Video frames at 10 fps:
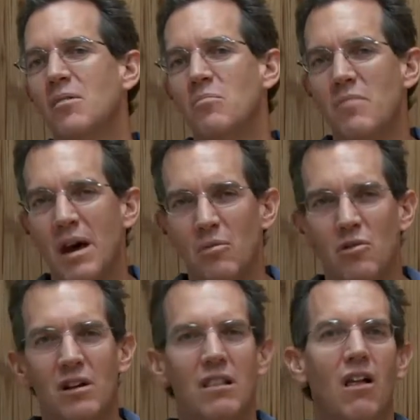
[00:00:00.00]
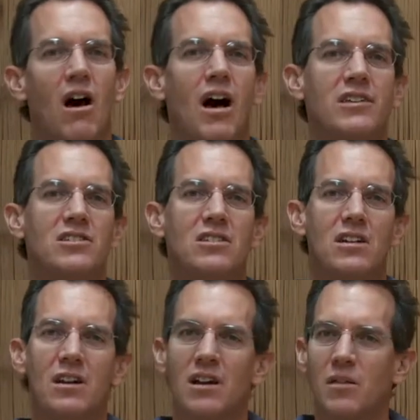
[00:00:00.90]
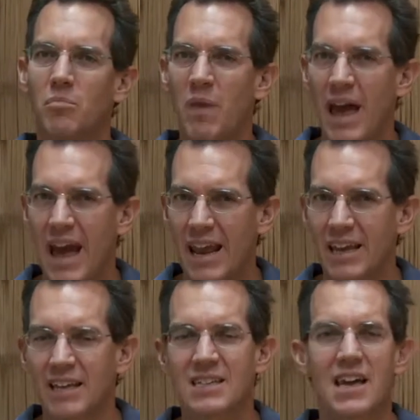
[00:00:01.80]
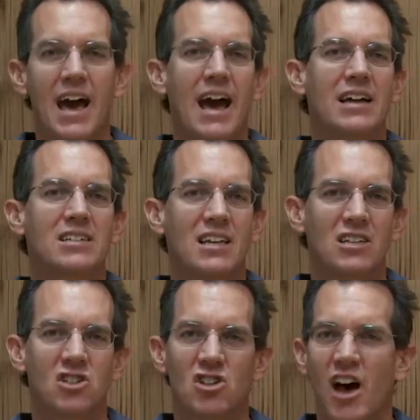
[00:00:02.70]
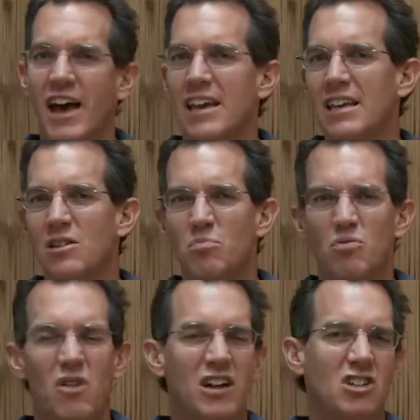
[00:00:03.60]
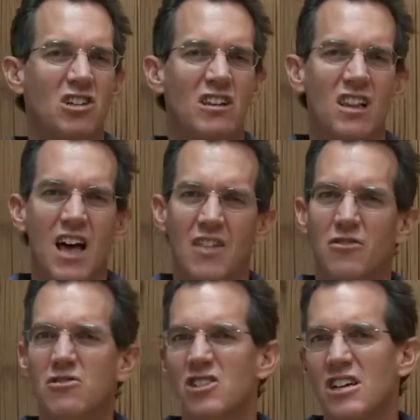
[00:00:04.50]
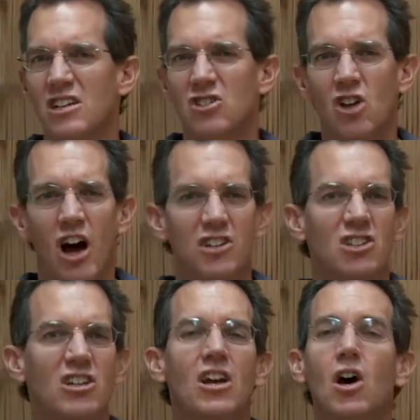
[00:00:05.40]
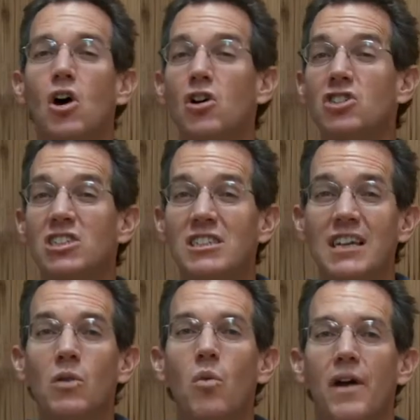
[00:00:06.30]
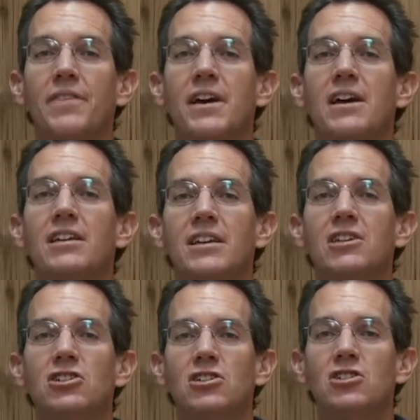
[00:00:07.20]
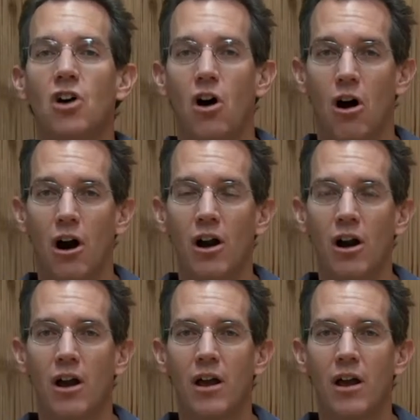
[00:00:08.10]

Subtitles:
memory loss, panic attacks, anxiety, depression, lethargy, exhaustion. See what the conditions are.